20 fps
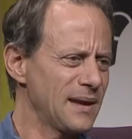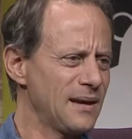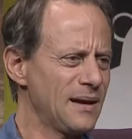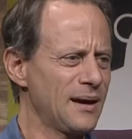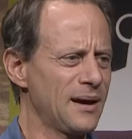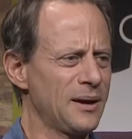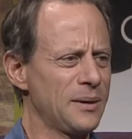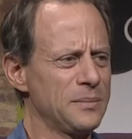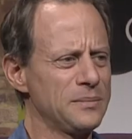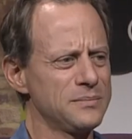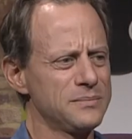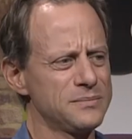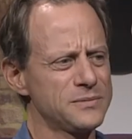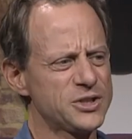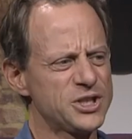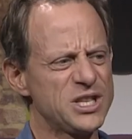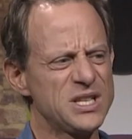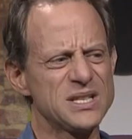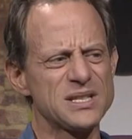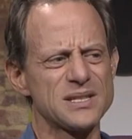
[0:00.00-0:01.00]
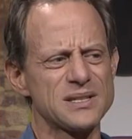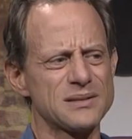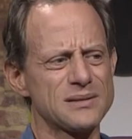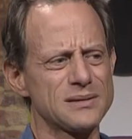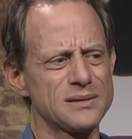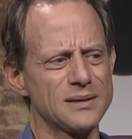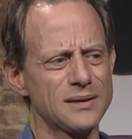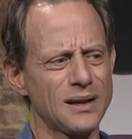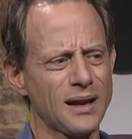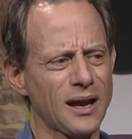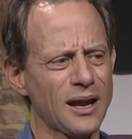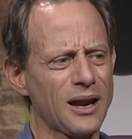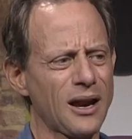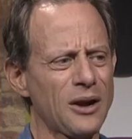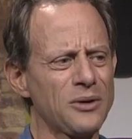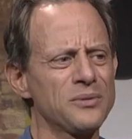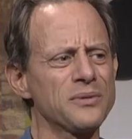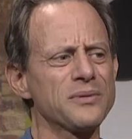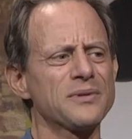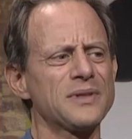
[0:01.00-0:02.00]
um, she's I
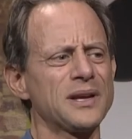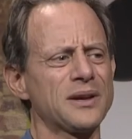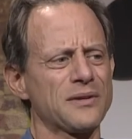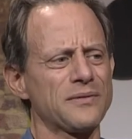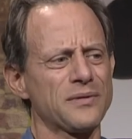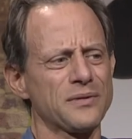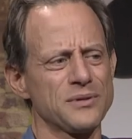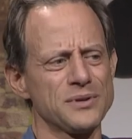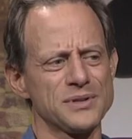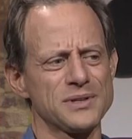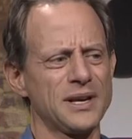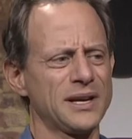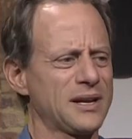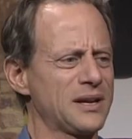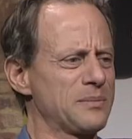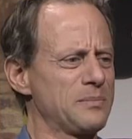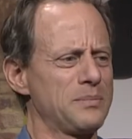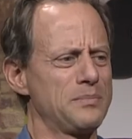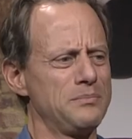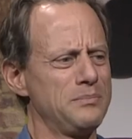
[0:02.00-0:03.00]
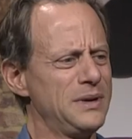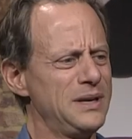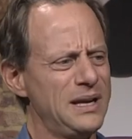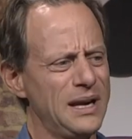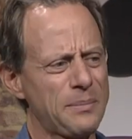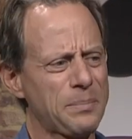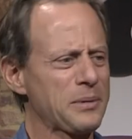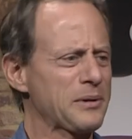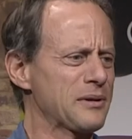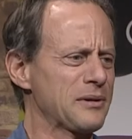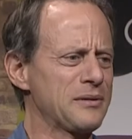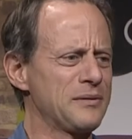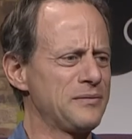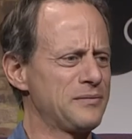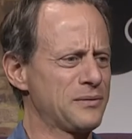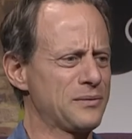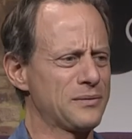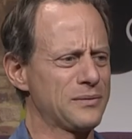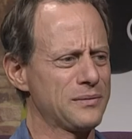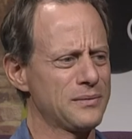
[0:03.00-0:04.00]
don't think of her as like a manipulative,
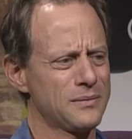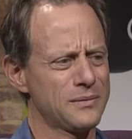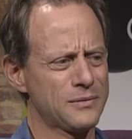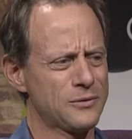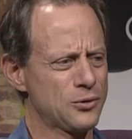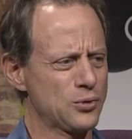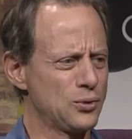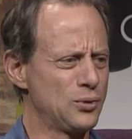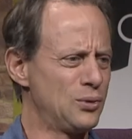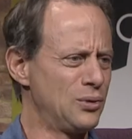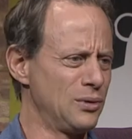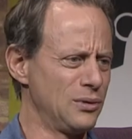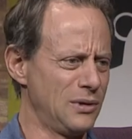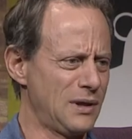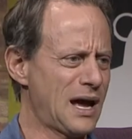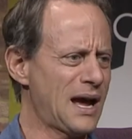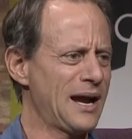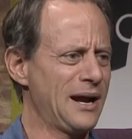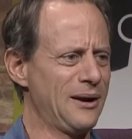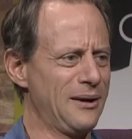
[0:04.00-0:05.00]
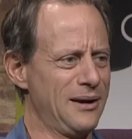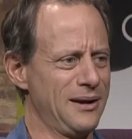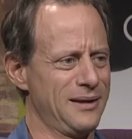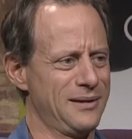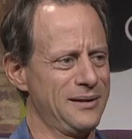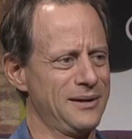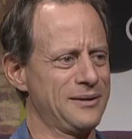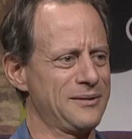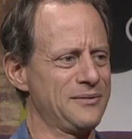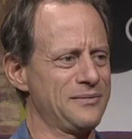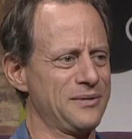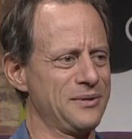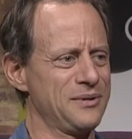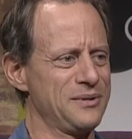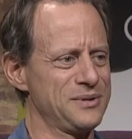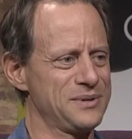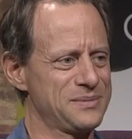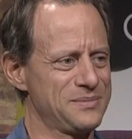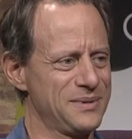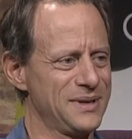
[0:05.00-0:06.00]
cruel liar. I think of her
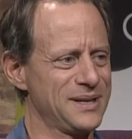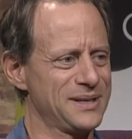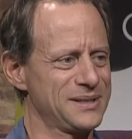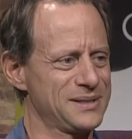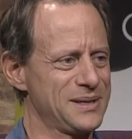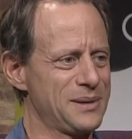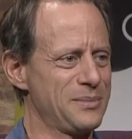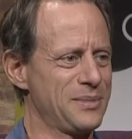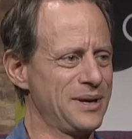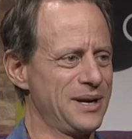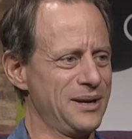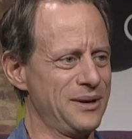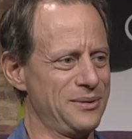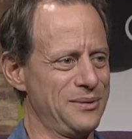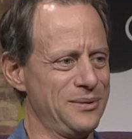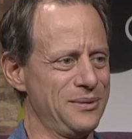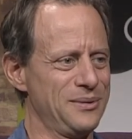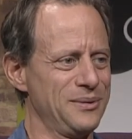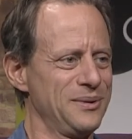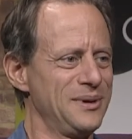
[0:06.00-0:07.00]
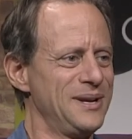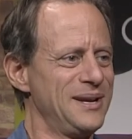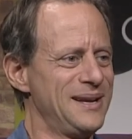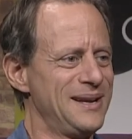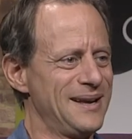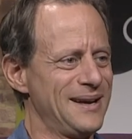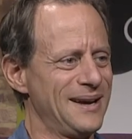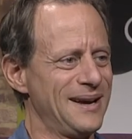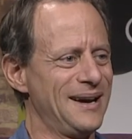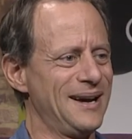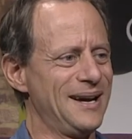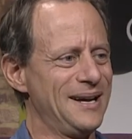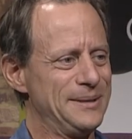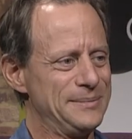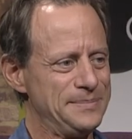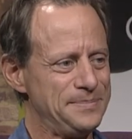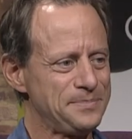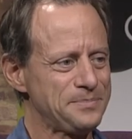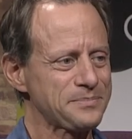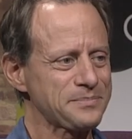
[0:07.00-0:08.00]
as being somebody who
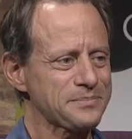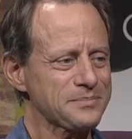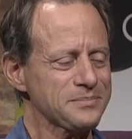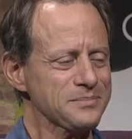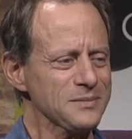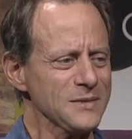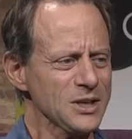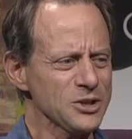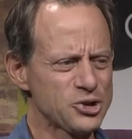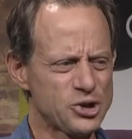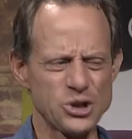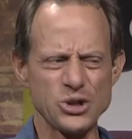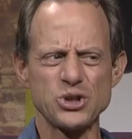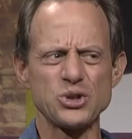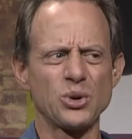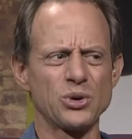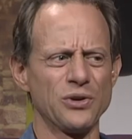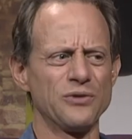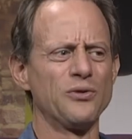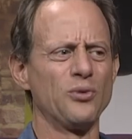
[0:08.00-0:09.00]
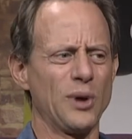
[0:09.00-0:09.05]
um, just sort of